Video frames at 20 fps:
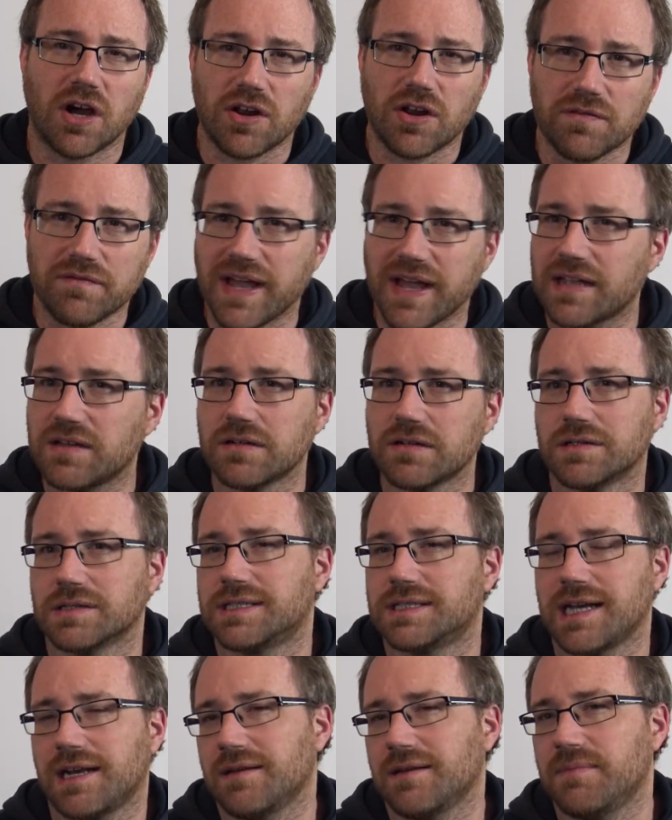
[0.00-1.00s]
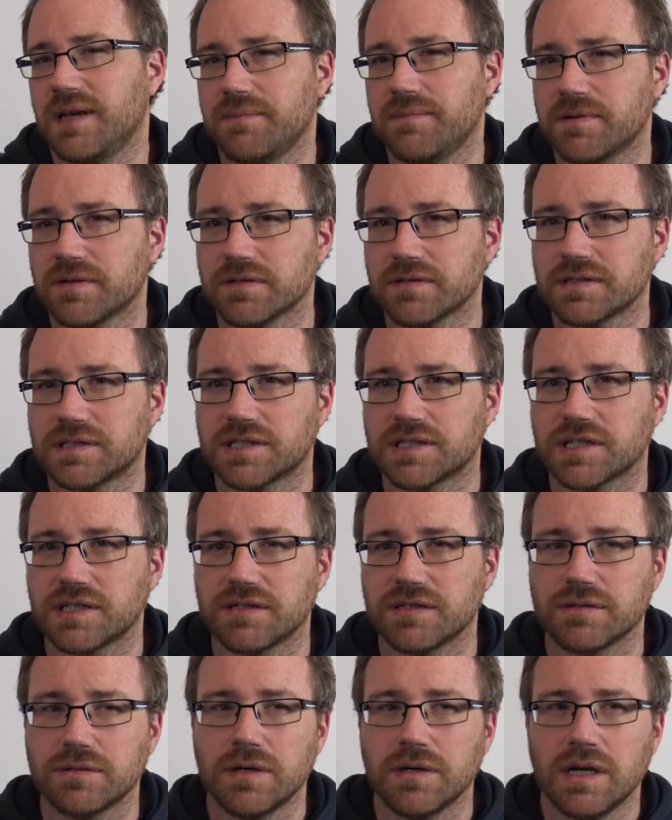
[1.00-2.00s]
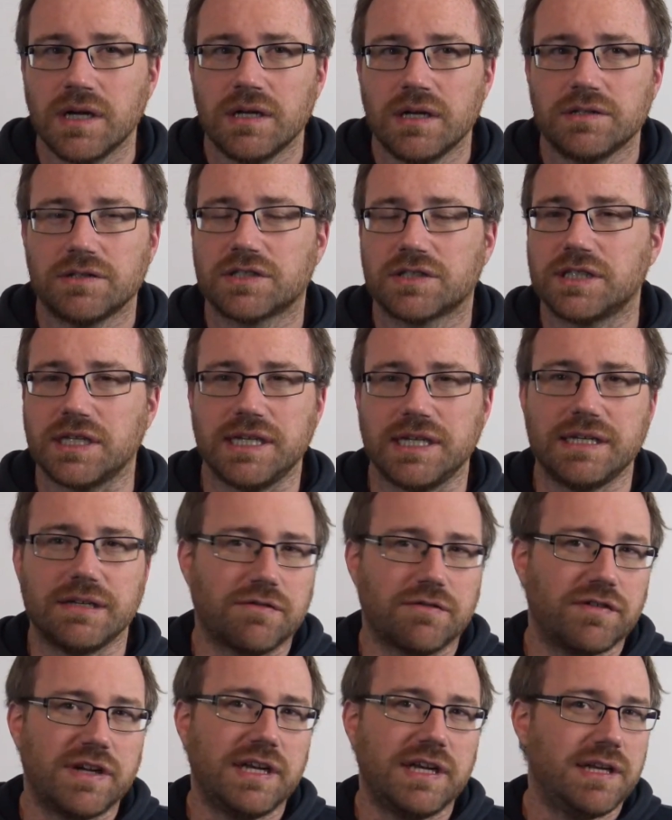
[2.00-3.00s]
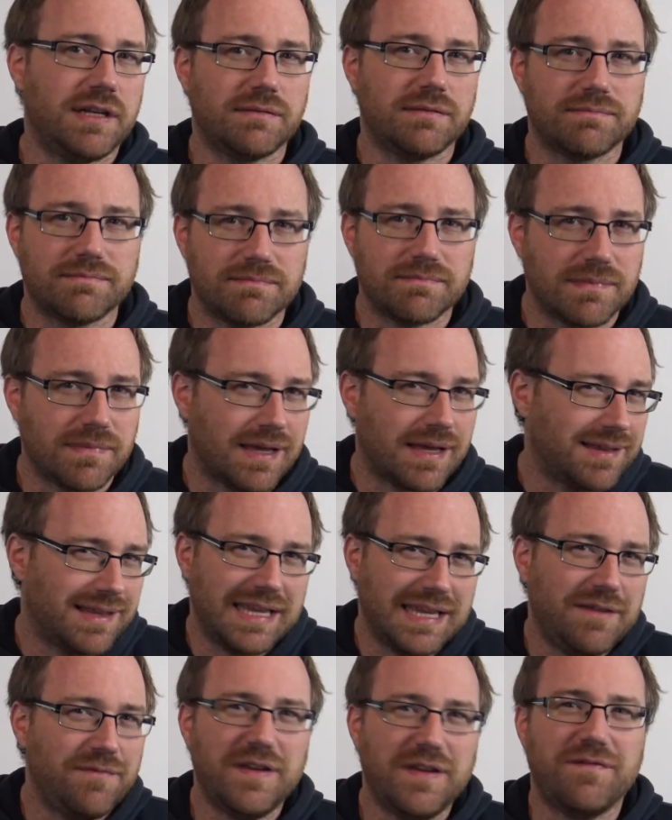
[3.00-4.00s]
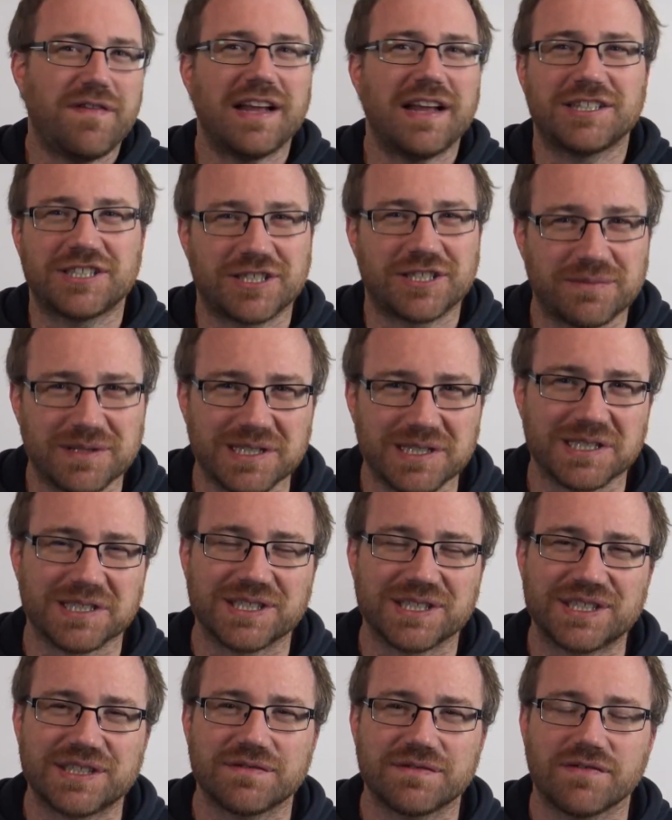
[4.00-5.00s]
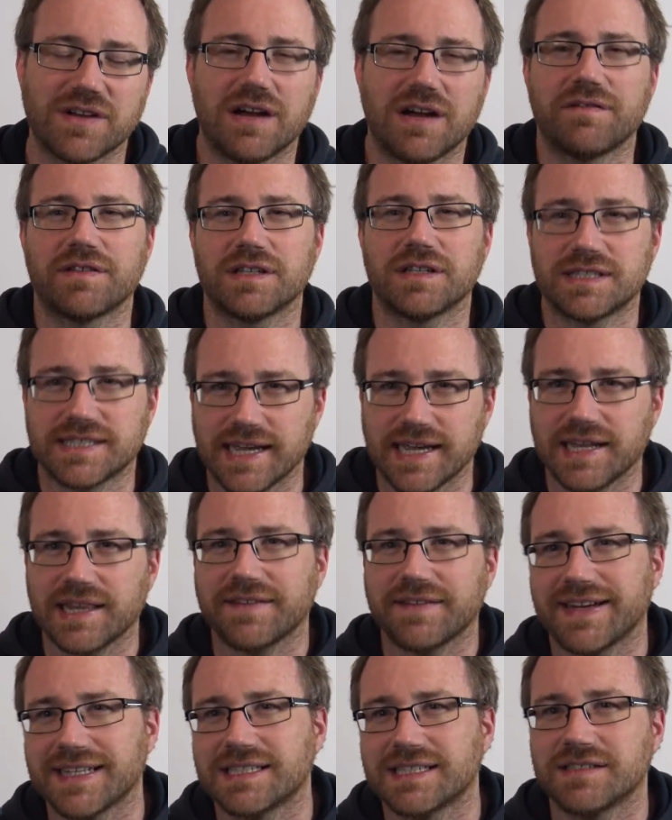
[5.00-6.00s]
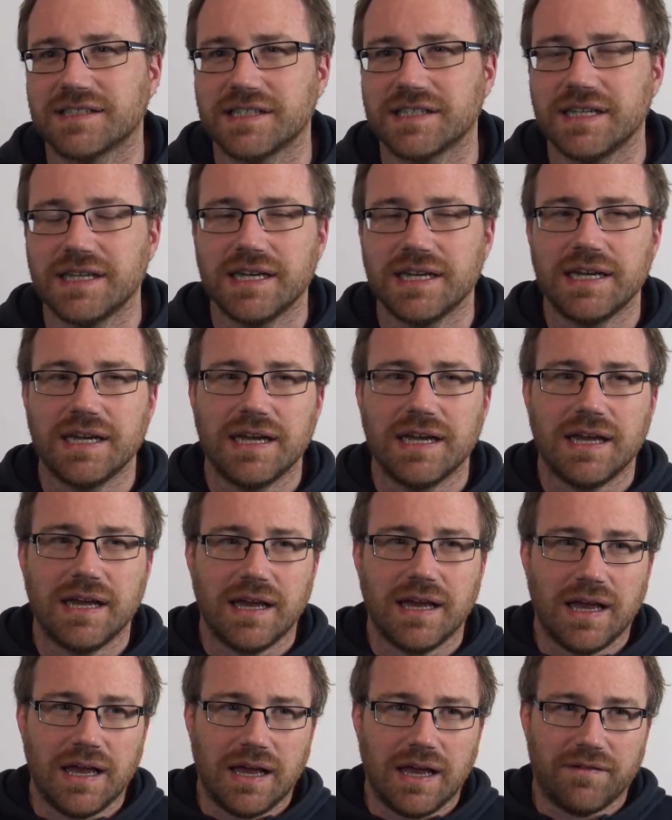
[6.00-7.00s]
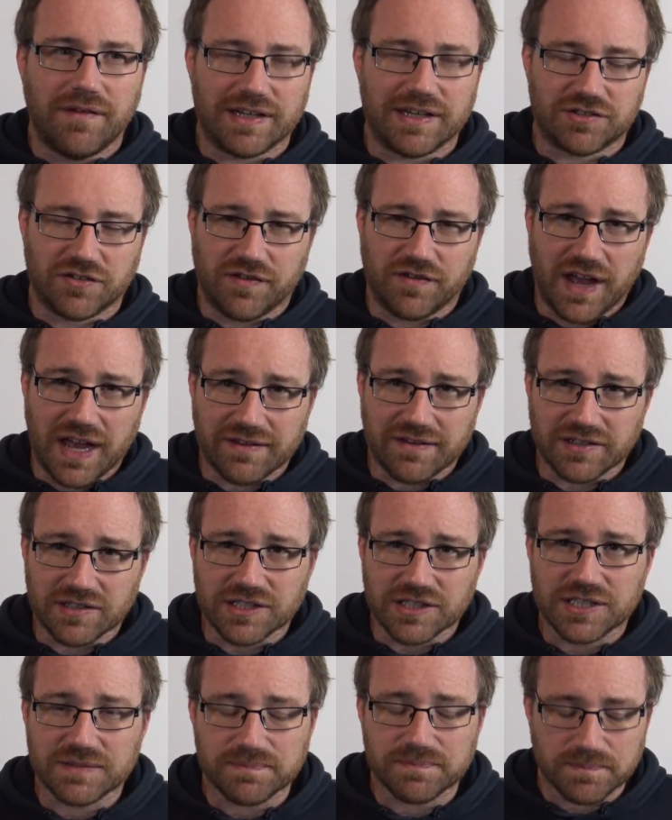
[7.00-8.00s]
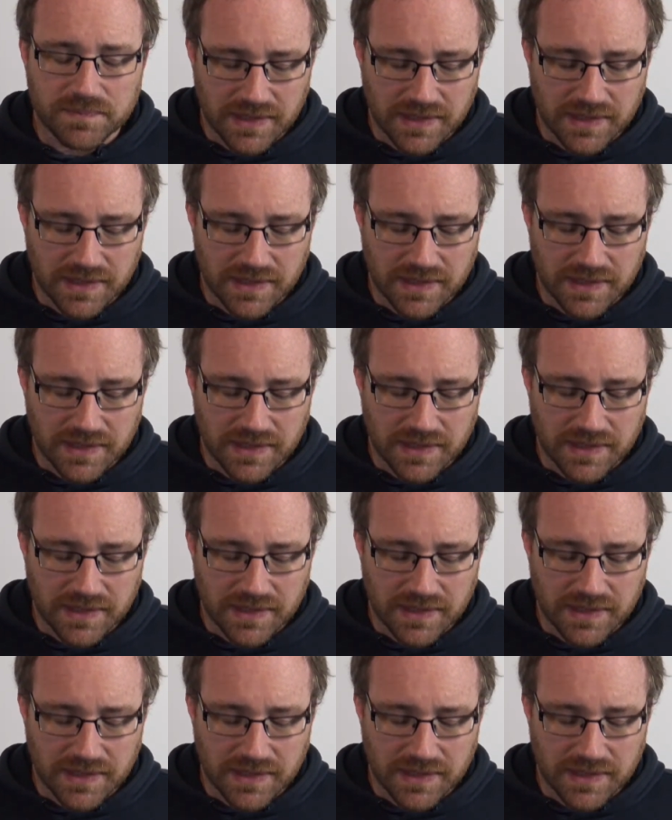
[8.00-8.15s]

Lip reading: gone on record telling people to just eat green leafy vegetables rather than take their antiretrovirals.